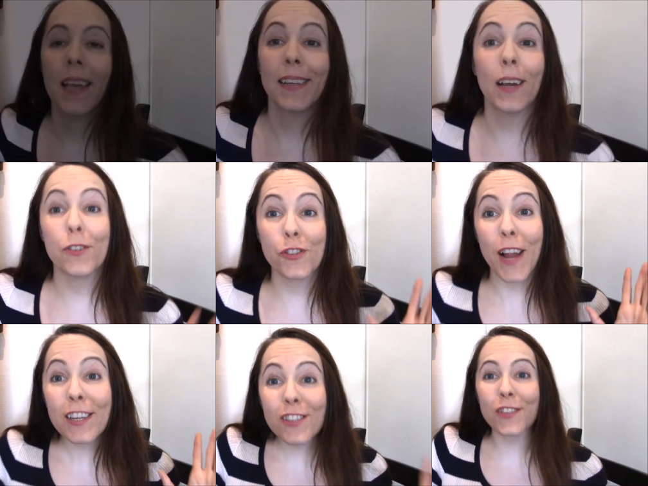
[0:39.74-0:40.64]
Now,
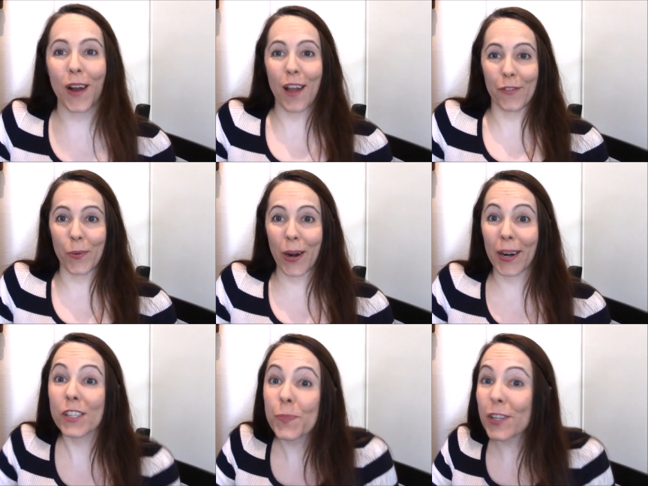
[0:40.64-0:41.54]
distractions are
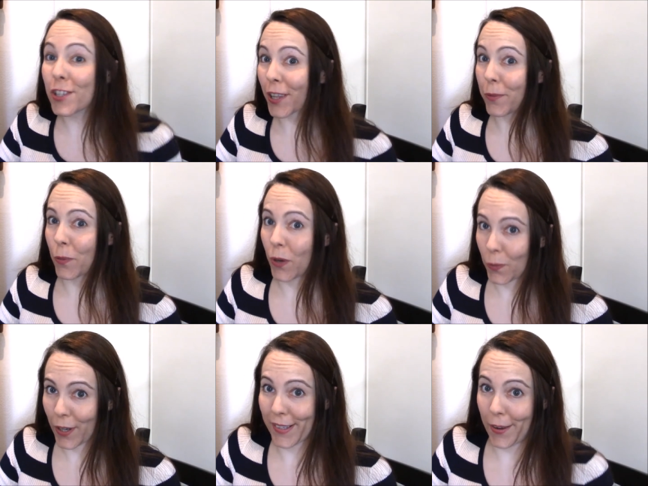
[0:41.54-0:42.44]
everywhere, especially when
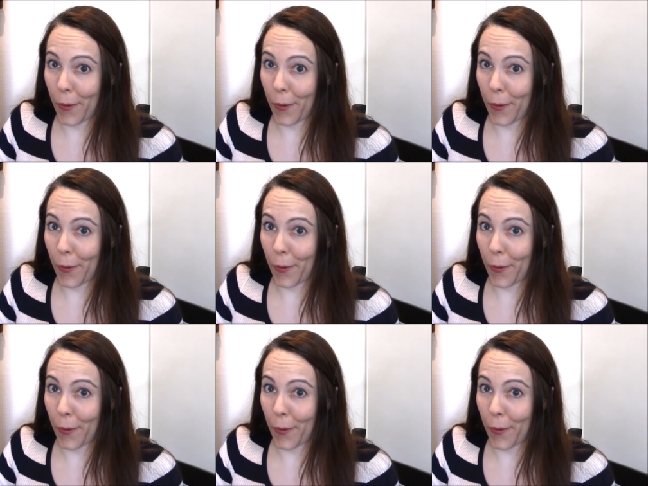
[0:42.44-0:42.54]
one works at